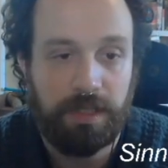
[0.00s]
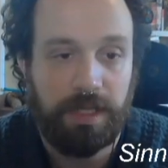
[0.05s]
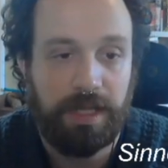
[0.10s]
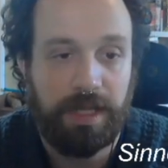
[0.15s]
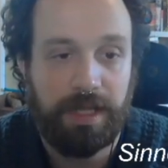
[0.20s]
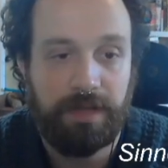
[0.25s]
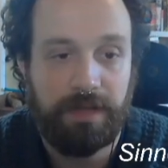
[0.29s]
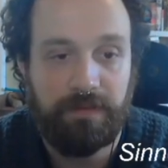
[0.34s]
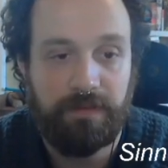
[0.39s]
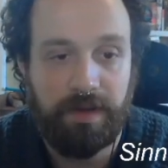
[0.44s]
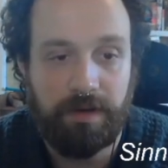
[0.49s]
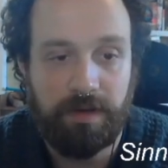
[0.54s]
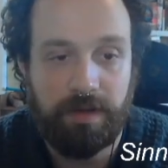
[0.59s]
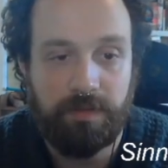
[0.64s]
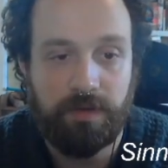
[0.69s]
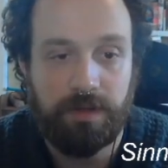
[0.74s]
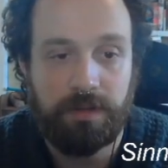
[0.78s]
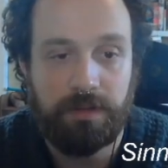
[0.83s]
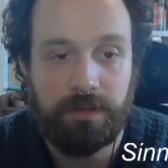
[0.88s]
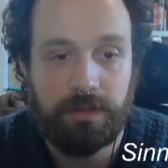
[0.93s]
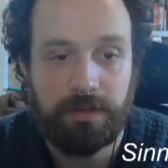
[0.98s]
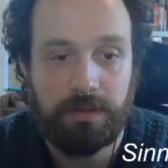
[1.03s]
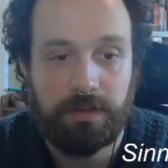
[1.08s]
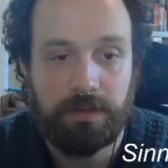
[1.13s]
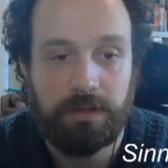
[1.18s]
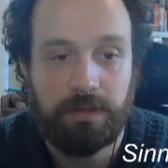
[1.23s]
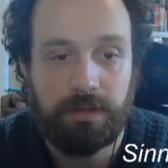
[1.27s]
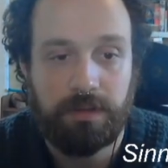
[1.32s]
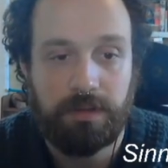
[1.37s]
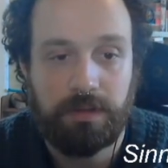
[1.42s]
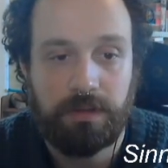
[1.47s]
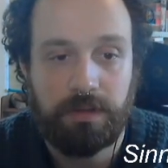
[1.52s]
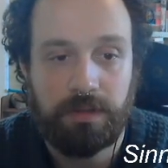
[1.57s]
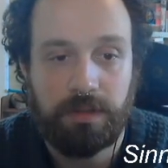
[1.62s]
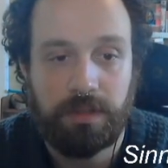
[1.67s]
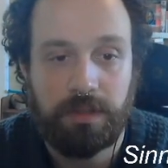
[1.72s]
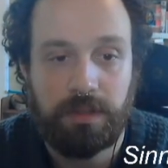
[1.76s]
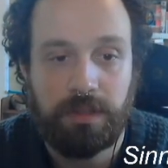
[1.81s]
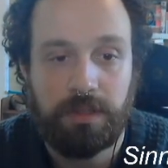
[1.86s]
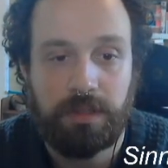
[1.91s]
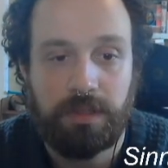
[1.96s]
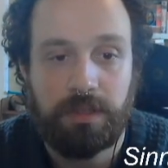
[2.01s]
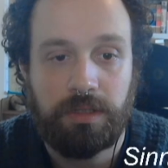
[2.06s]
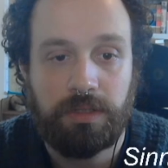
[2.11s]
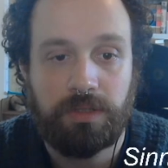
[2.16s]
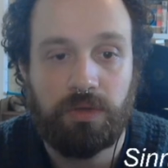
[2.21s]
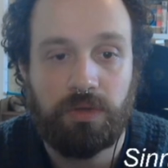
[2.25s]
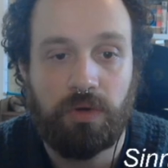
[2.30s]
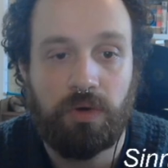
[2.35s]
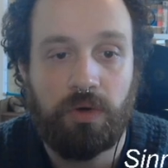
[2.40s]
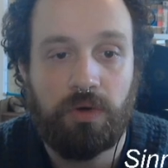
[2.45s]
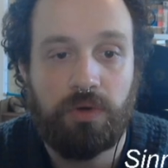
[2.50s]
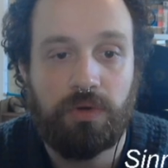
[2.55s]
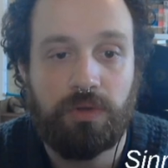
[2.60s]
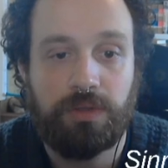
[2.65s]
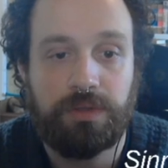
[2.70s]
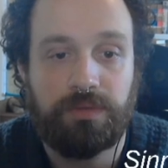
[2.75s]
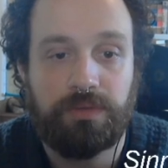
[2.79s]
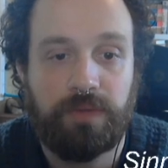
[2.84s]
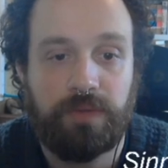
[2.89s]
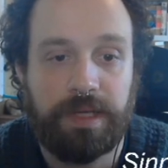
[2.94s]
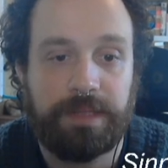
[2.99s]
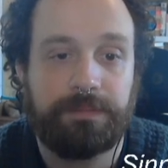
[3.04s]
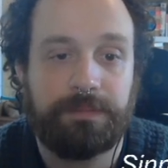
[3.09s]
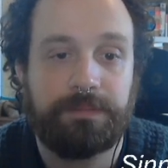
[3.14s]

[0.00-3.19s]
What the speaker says: A variable to hold what?